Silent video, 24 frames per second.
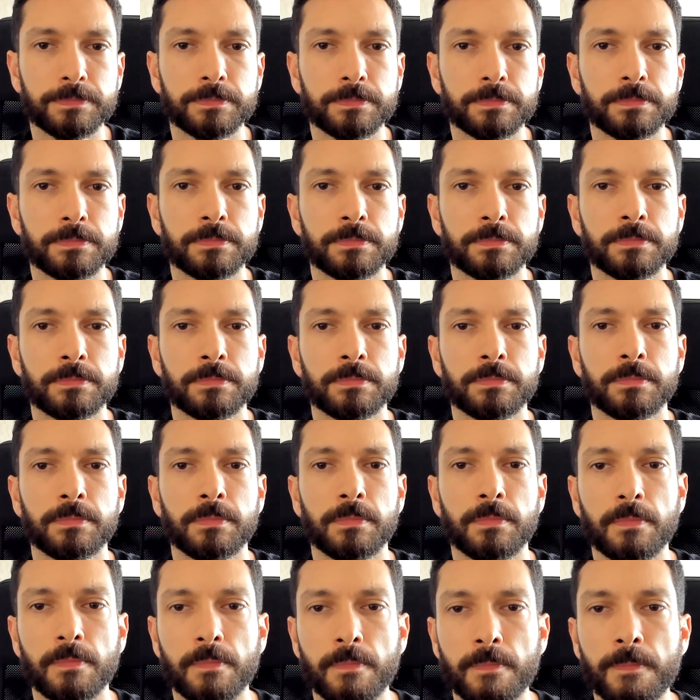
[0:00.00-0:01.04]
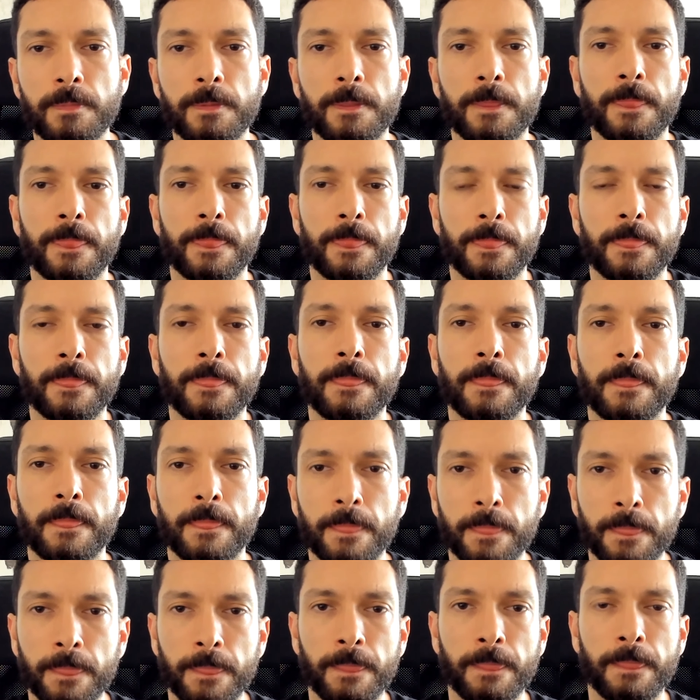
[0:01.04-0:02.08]

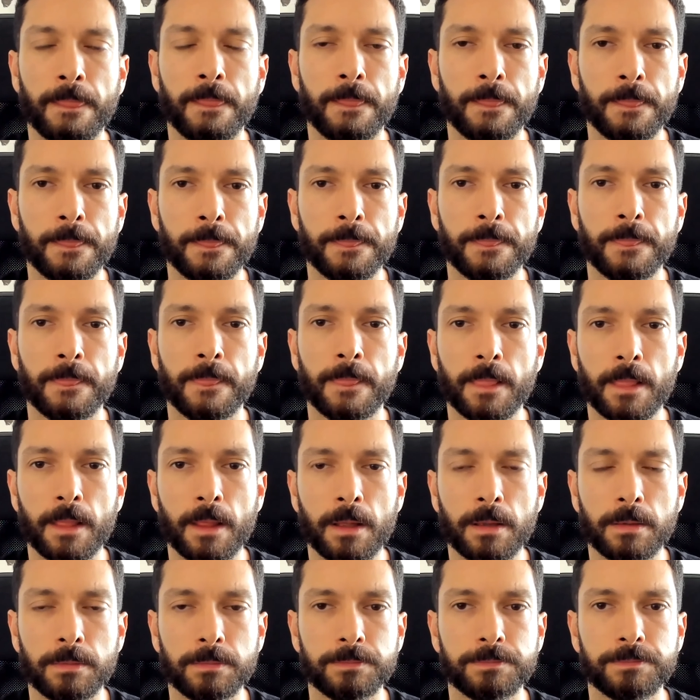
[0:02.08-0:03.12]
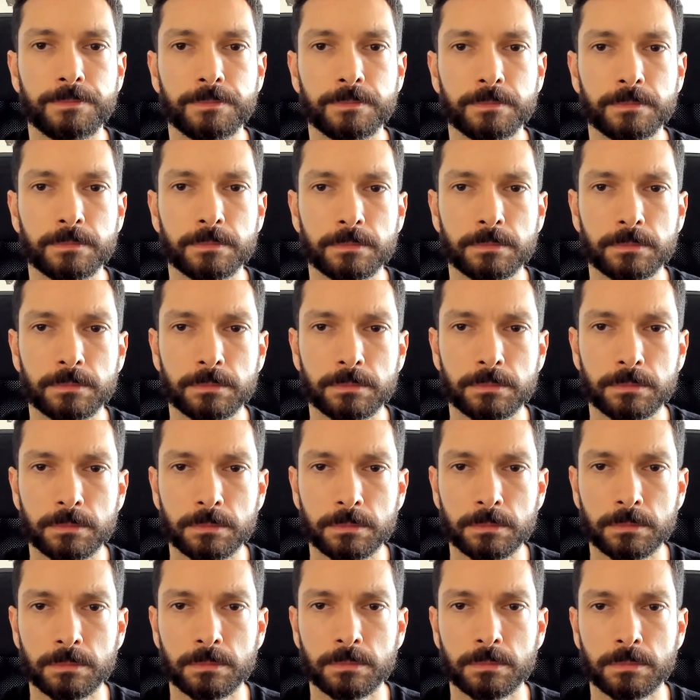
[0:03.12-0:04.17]

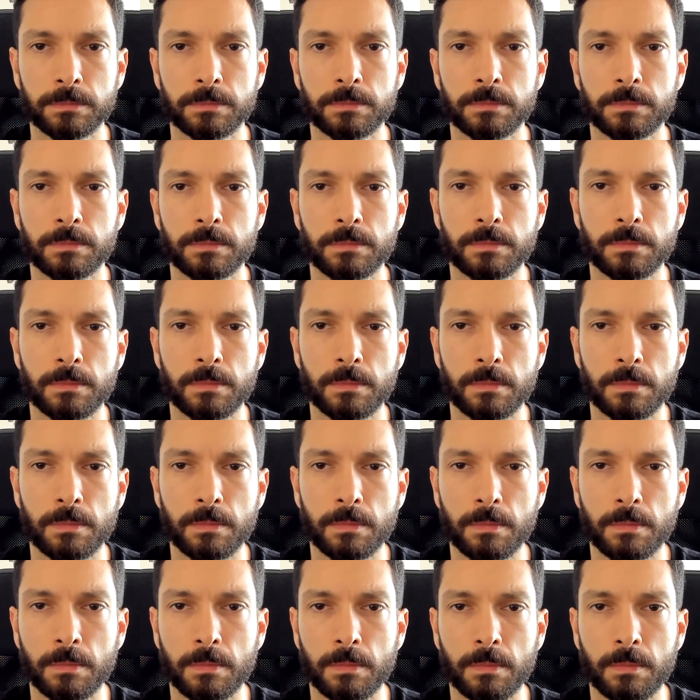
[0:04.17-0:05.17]
The person shown says nothing.